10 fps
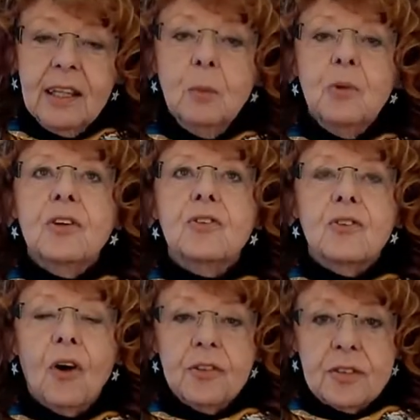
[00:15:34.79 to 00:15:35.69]
And it was
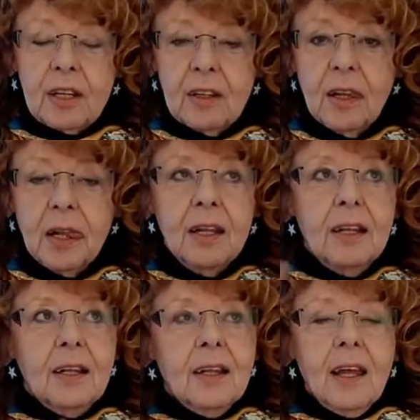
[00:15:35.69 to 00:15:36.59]
exhausting.
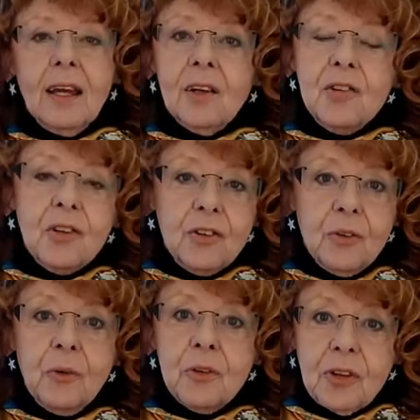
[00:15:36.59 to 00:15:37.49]
And I said,
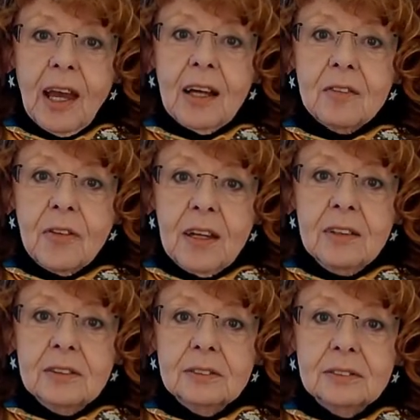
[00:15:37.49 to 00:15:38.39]
there's a hack for that.